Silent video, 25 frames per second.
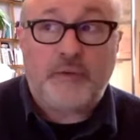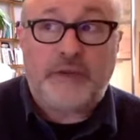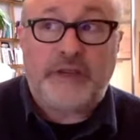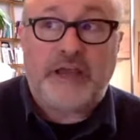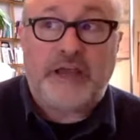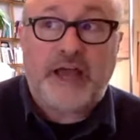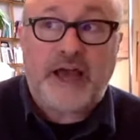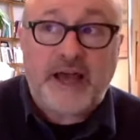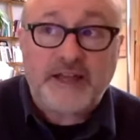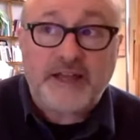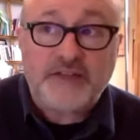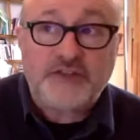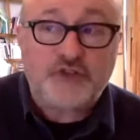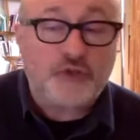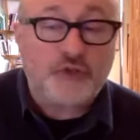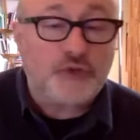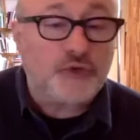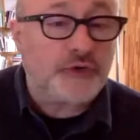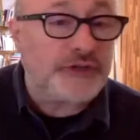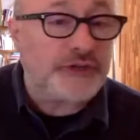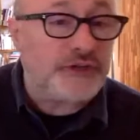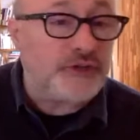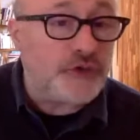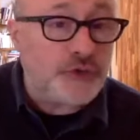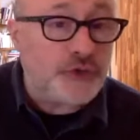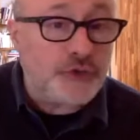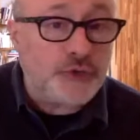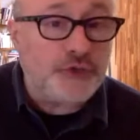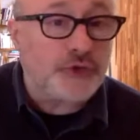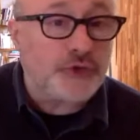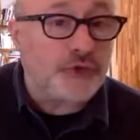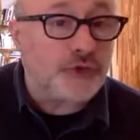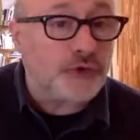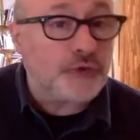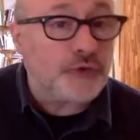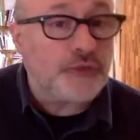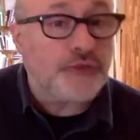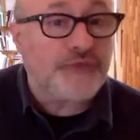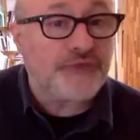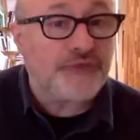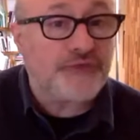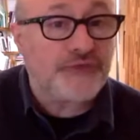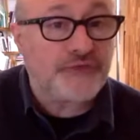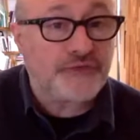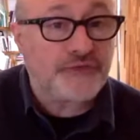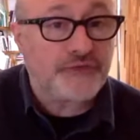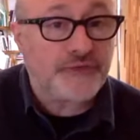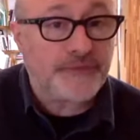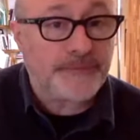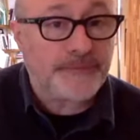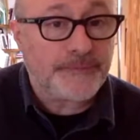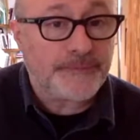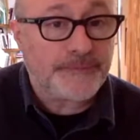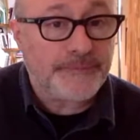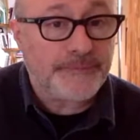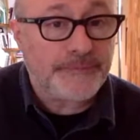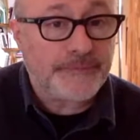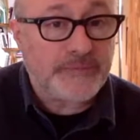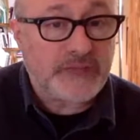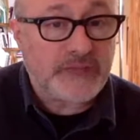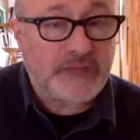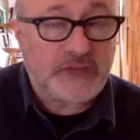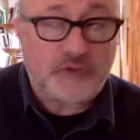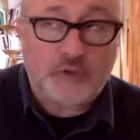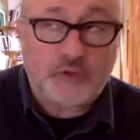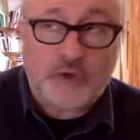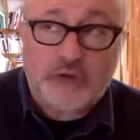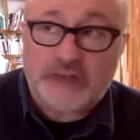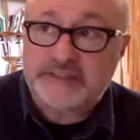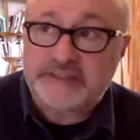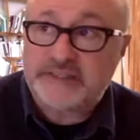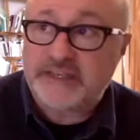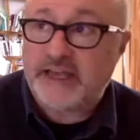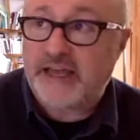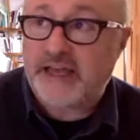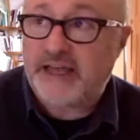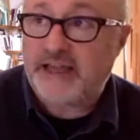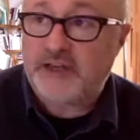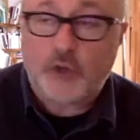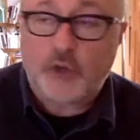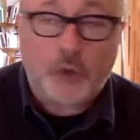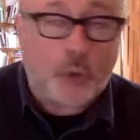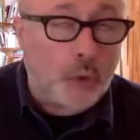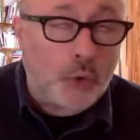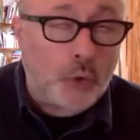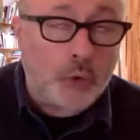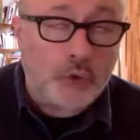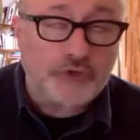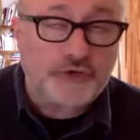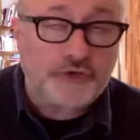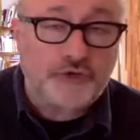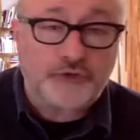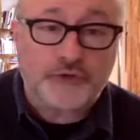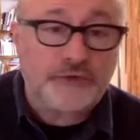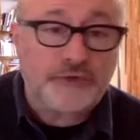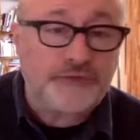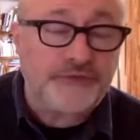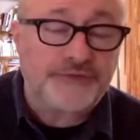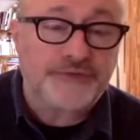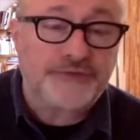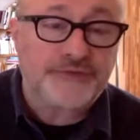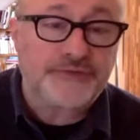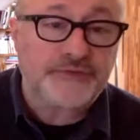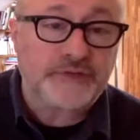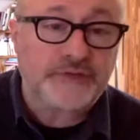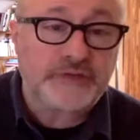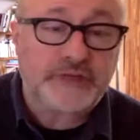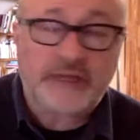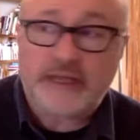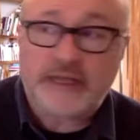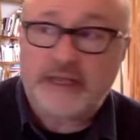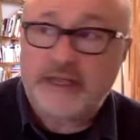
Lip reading: We had to renew the roof. It was an old roof.